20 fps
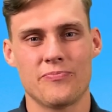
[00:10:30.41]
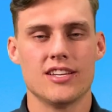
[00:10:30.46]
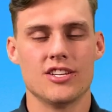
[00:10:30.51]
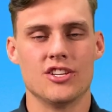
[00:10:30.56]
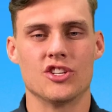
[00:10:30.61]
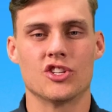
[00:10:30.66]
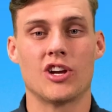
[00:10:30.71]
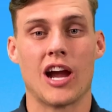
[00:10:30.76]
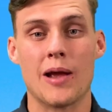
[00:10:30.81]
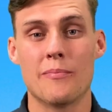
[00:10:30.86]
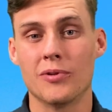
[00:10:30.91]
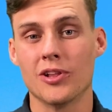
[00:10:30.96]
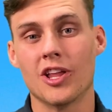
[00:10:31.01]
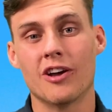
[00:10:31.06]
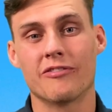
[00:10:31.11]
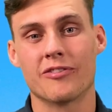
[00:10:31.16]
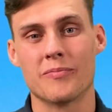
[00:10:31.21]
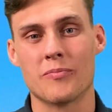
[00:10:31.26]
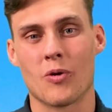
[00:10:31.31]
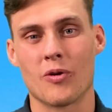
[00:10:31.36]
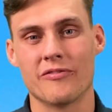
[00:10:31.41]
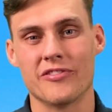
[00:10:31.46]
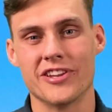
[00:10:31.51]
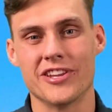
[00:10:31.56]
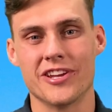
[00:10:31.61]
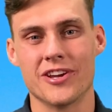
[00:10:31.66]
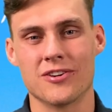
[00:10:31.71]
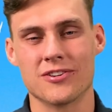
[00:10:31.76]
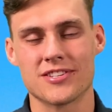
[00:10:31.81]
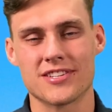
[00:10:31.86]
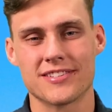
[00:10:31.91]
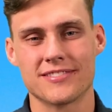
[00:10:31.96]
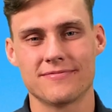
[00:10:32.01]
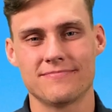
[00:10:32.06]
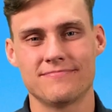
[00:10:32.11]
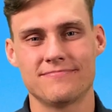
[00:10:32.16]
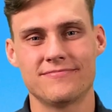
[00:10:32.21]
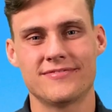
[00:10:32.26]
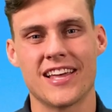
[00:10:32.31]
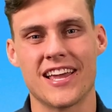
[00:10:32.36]
Subscribe below for more videos.
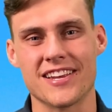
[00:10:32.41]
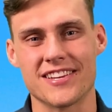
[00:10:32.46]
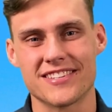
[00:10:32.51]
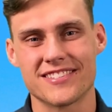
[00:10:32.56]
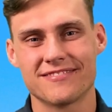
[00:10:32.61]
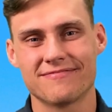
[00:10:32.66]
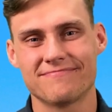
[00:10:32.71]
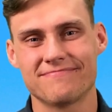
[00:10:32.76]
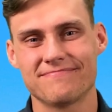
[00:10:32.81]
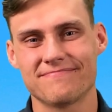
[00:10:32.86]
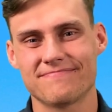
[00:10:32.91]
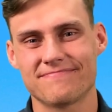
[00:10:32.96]
Thanks.